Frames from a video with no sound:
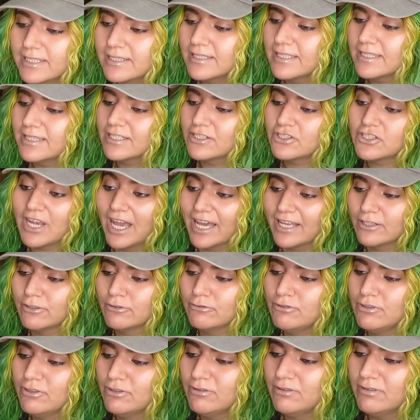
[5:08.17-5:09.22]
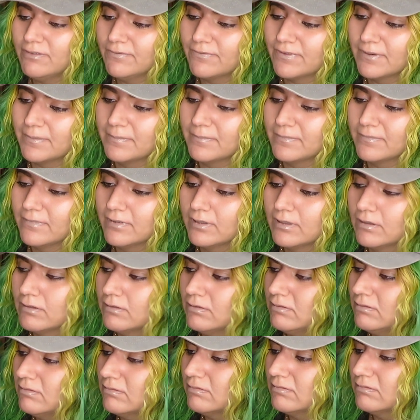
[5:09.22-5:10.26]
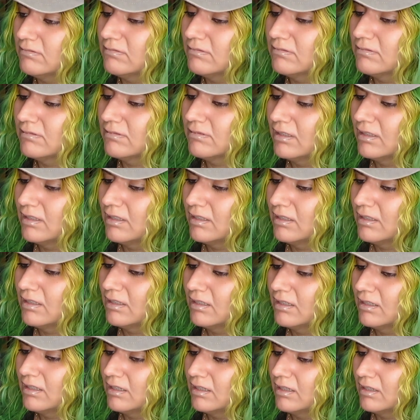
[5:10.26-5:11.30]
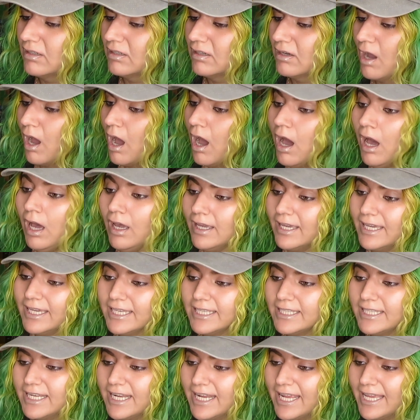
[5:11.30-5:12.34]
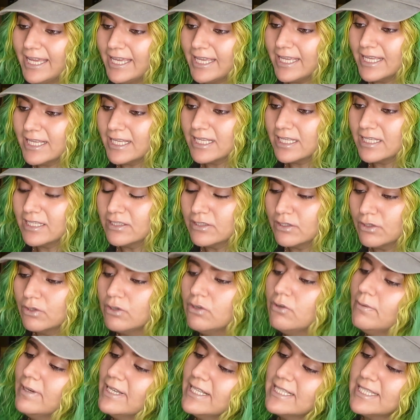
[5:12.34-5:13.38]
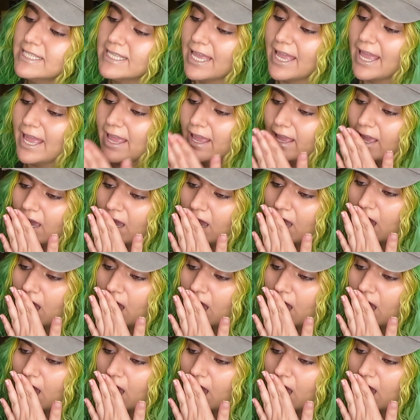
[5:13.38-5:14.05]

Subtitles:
Is it the shadow dude from... It is! Who is it?